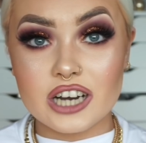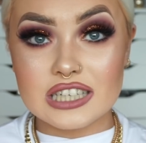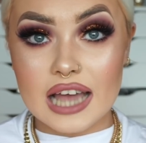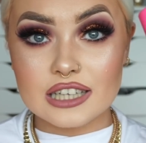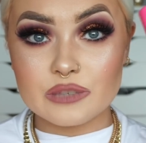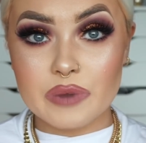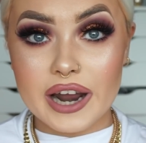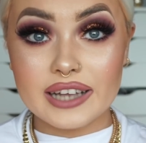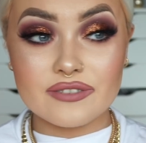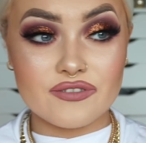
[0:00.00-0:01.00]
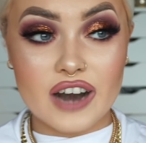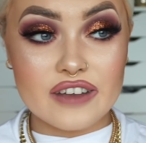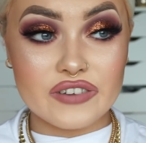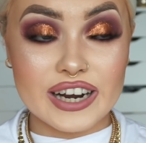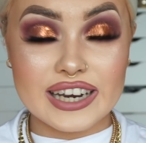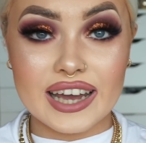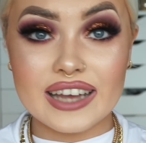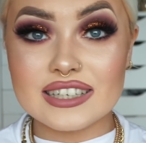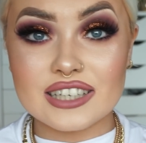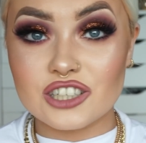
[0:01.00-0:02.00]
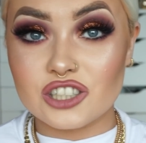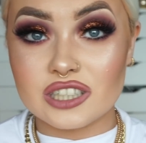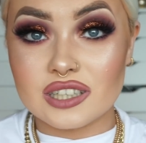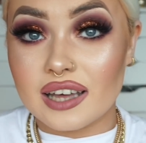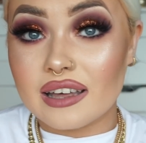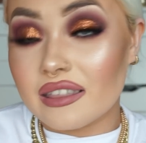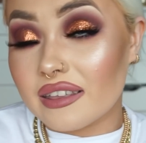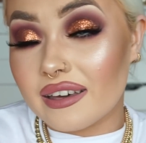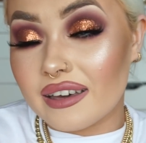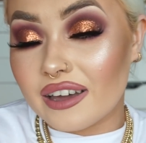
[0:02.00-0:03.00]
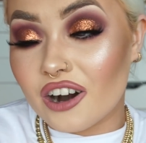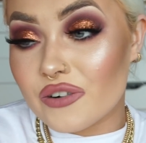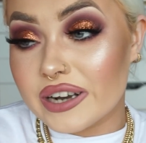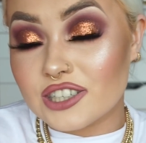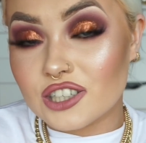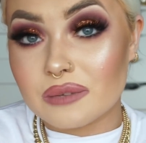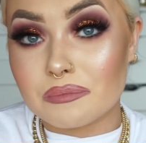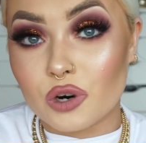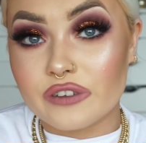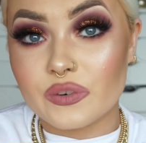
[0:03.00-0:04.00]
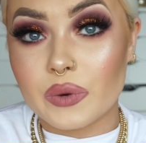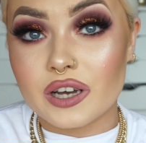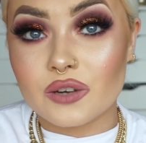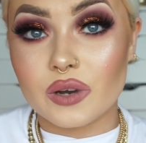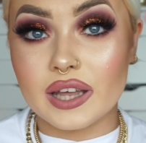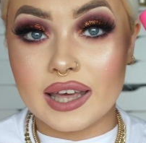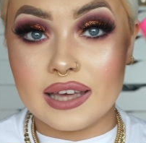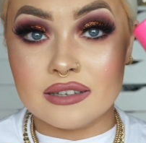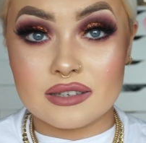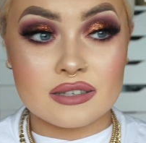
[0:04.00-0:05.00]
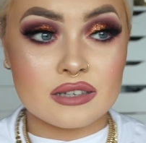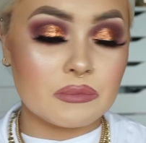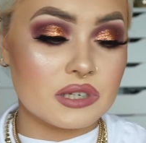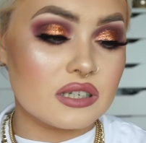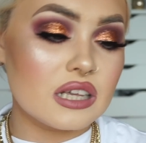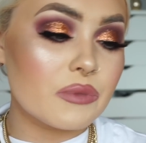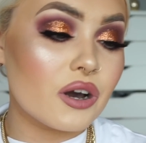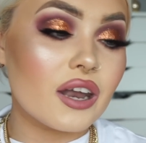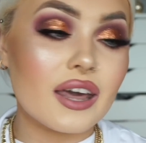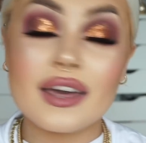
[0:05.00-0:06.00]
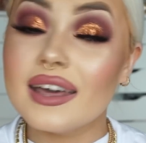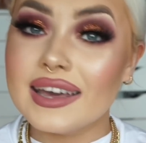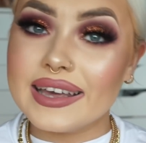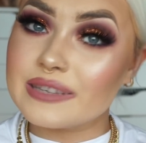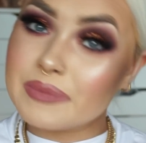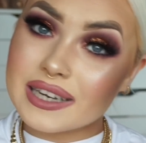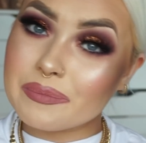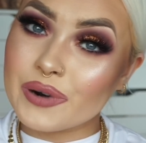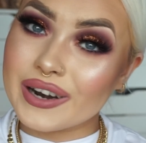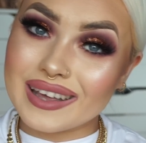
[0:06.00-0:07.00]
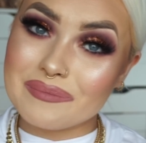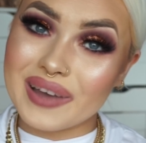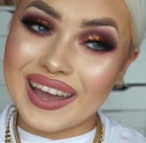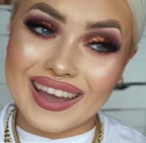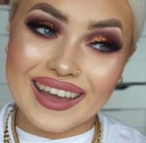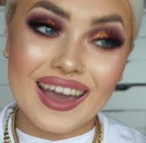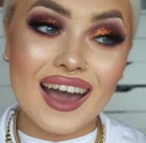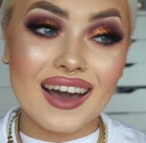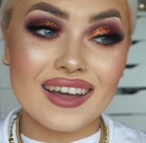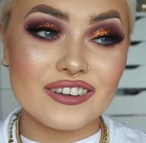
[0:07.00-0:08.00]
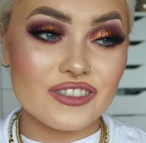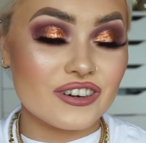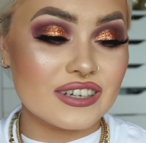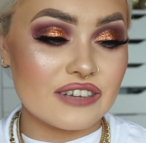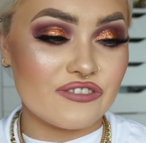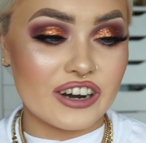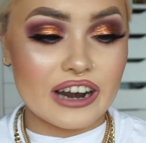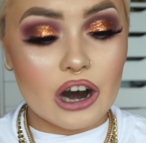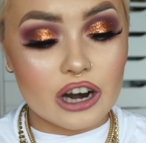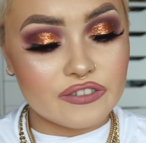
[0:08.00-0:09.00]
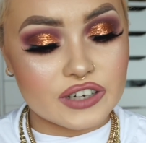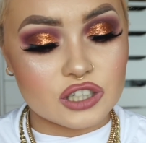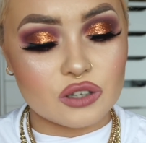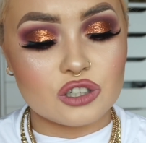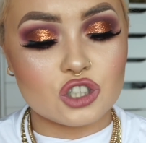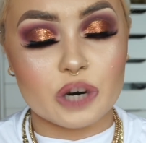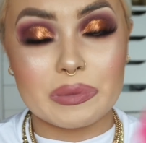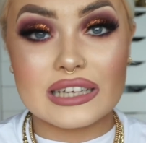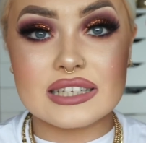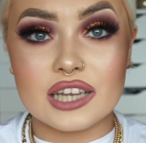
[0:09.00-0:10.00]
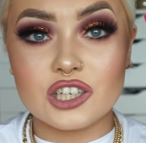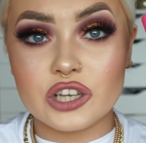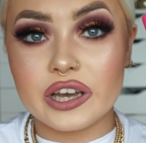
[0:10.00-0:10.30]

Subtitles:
scent spray, very, very nice. It's just like the original Morphe one, only he's stamped his name on it. He's made it pretty in pink, and there is a very artificial strawberry scent to